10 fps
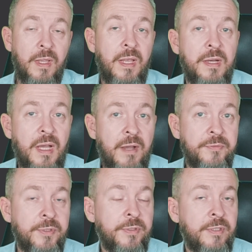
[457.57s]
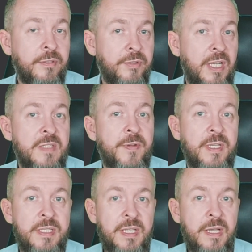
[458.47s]
And after the transfer
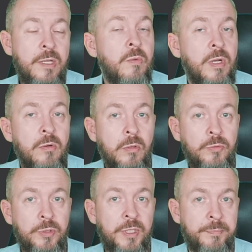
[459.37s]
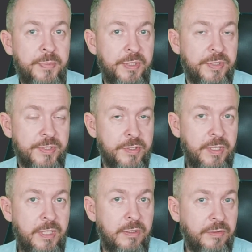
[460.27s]
is done, you can go to the printer
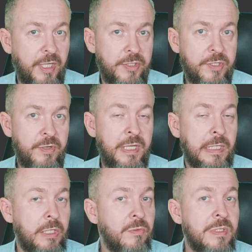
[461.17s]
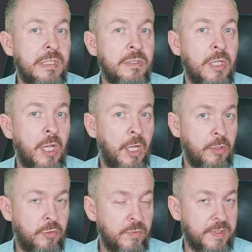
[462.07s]
screen, the touch screen, use it
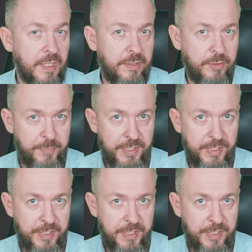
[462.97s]
to start the